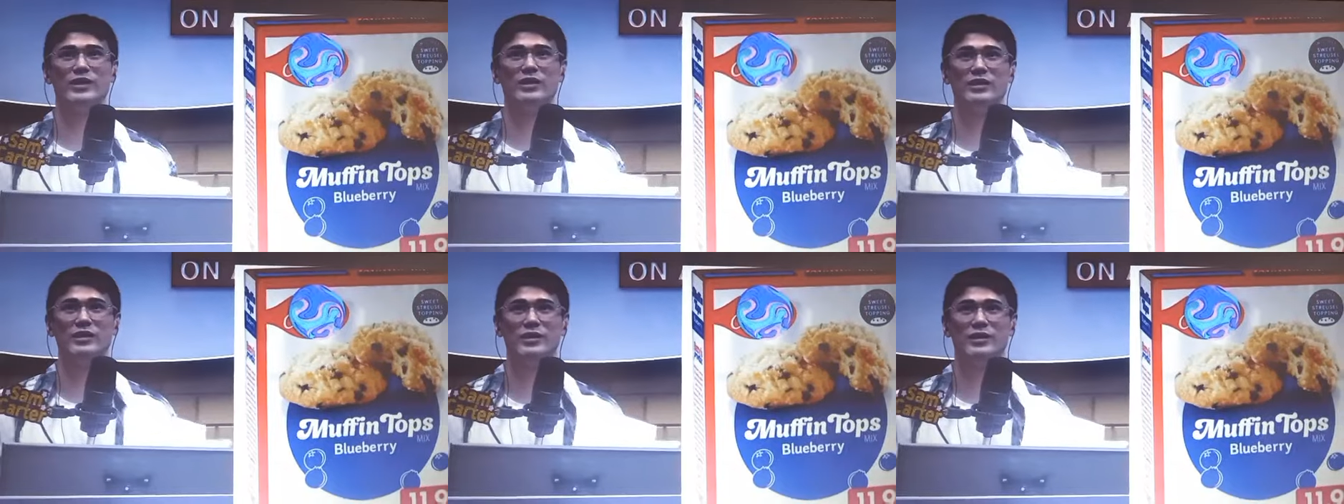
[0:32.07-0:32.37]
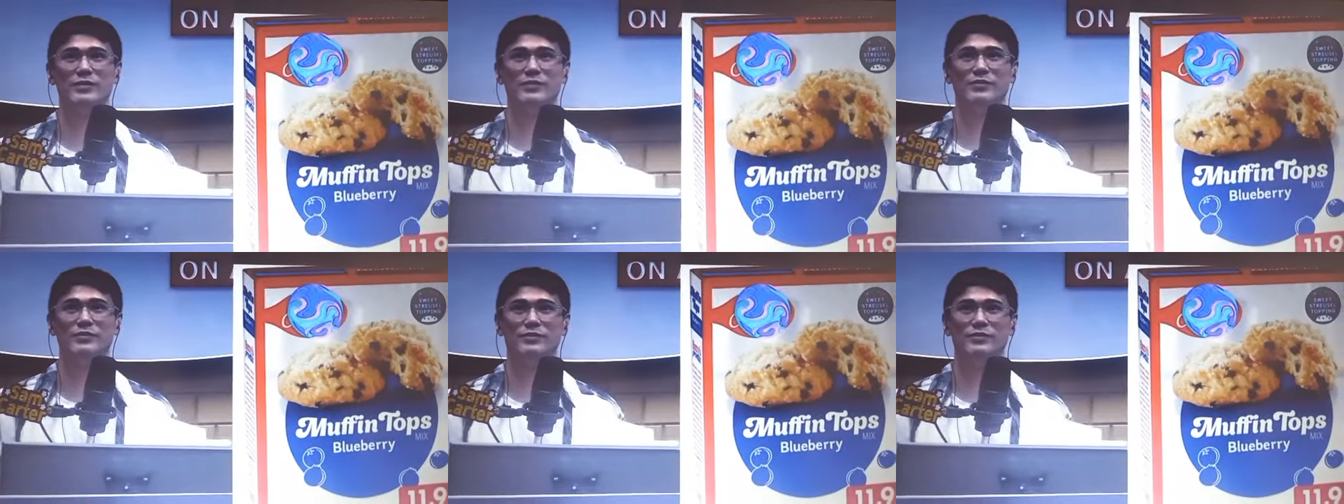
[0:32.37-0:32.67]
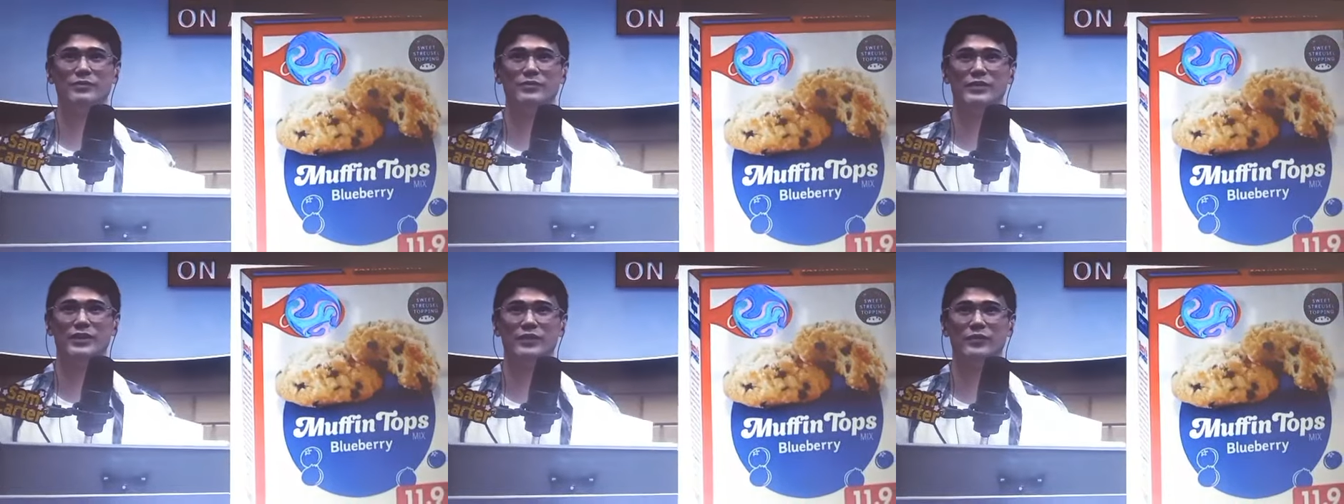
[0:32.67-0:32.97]
we got
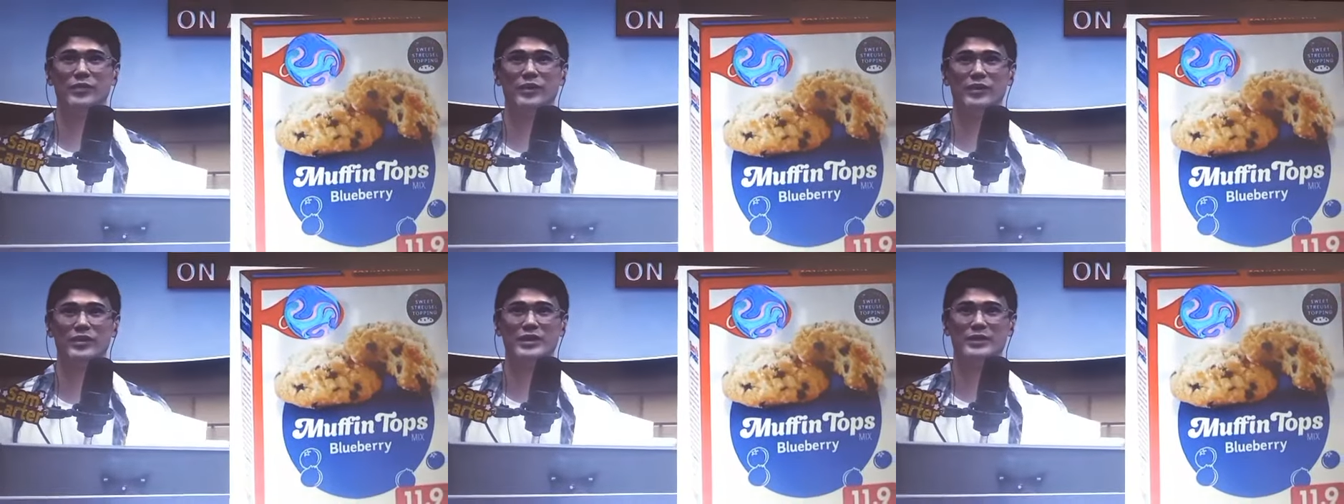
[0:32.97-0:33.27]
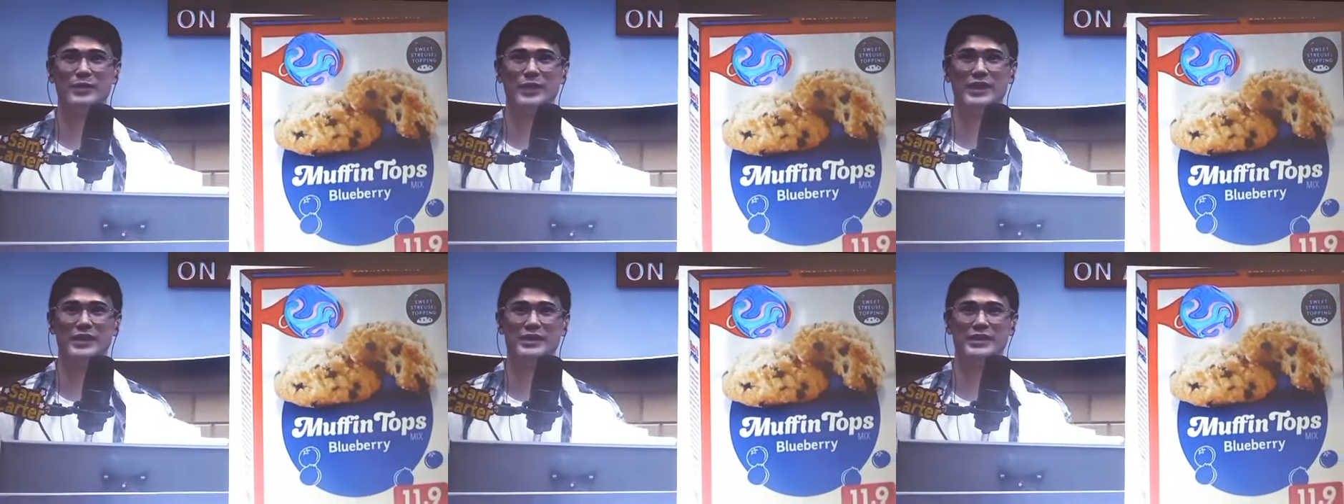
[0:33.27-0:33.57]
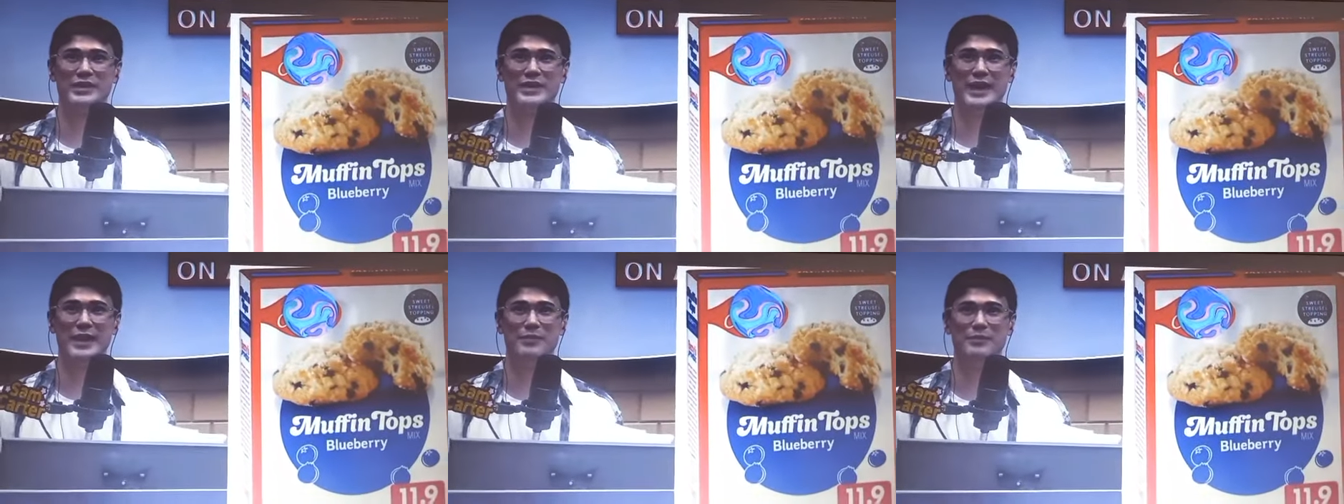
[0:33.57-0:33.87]
this
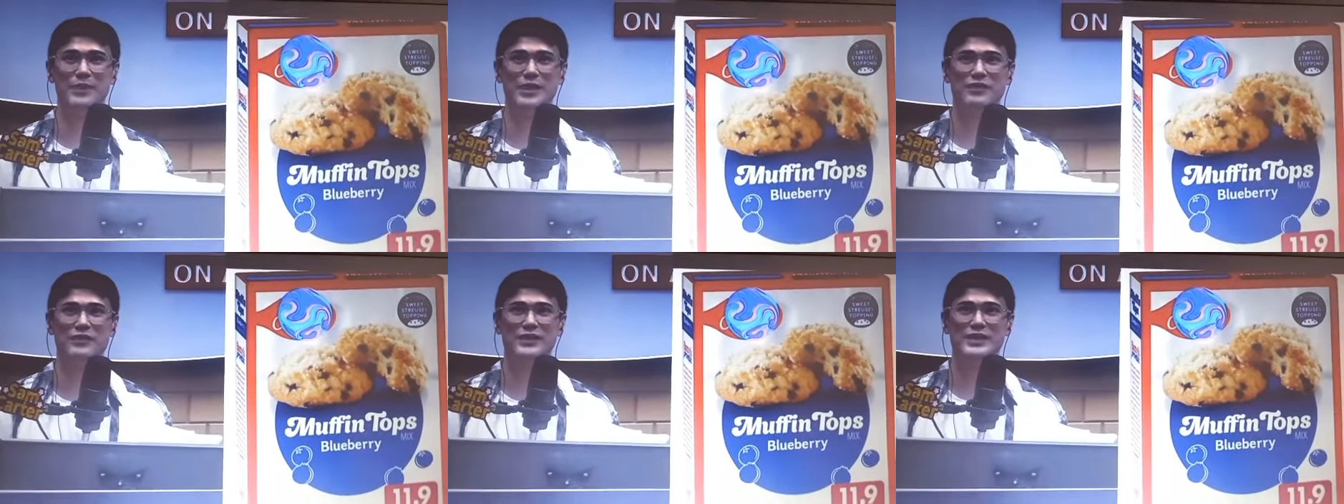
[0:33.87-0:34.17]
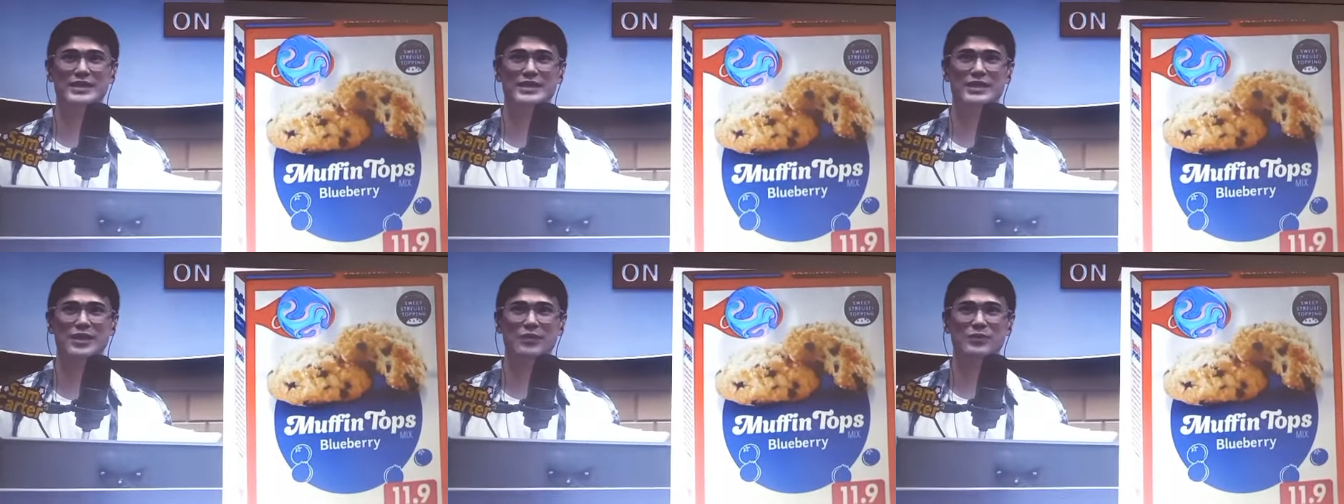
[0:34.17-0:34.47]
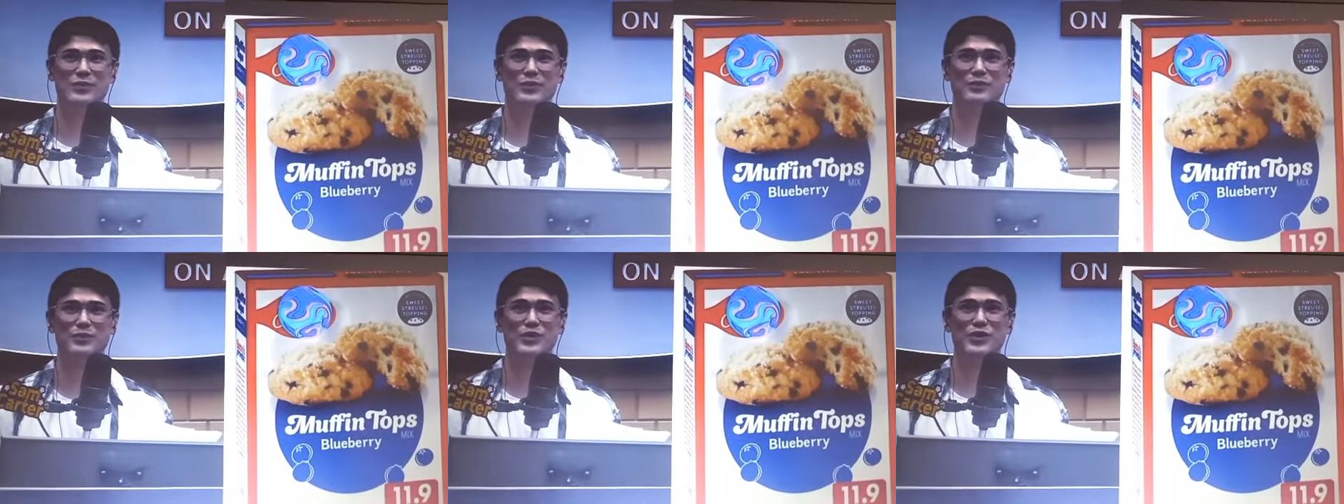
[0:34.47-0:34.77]
picture? Yeah,
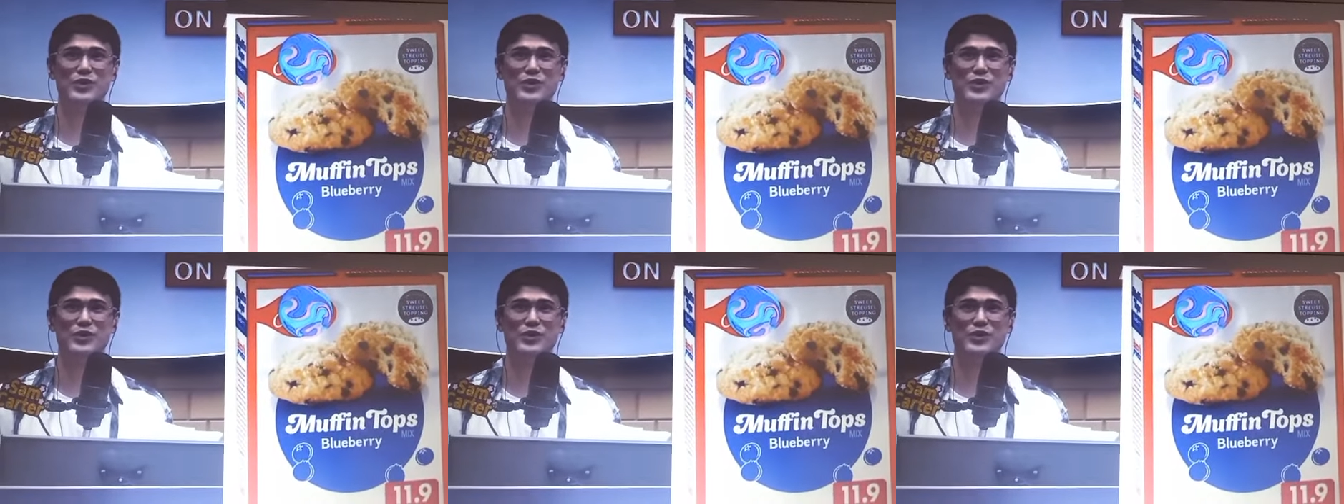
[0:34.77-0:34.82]
muffin tops